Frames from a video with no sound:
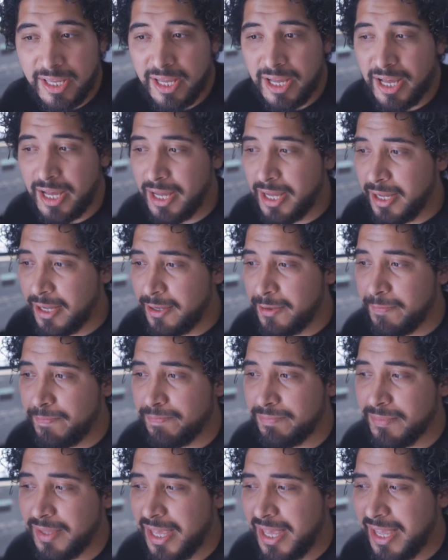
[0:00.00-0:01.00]

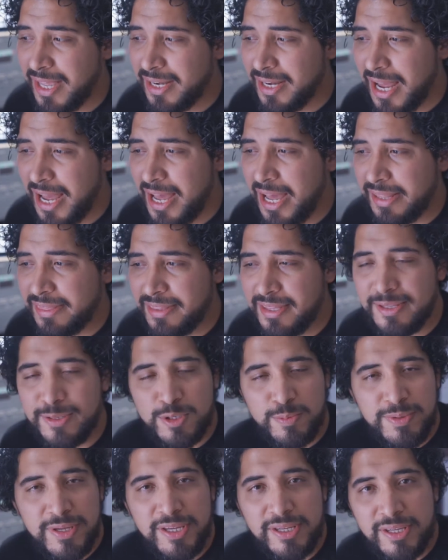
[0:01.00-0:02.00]
And I think this
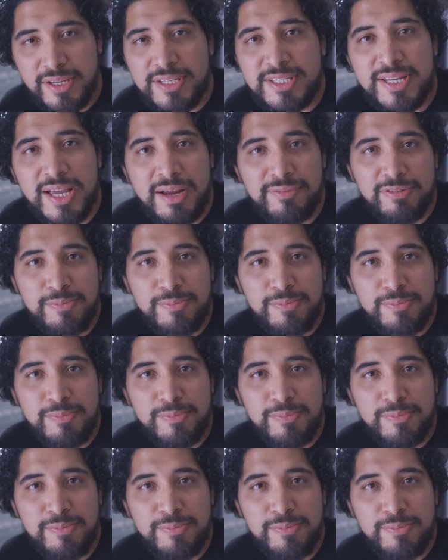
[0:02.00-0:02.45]
would be a good time